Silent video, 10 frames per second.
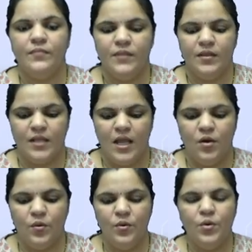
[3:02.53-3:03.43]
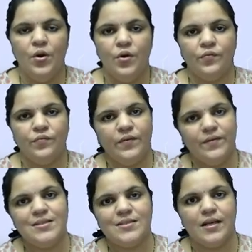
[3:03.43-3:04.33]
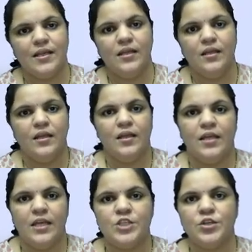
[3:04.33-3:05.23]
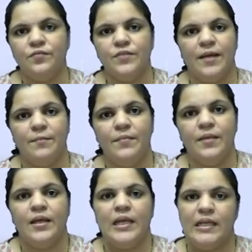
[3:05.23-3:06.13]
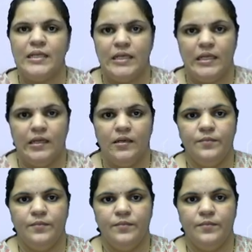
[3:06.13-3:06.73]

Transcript: Now we will study each of them in detail.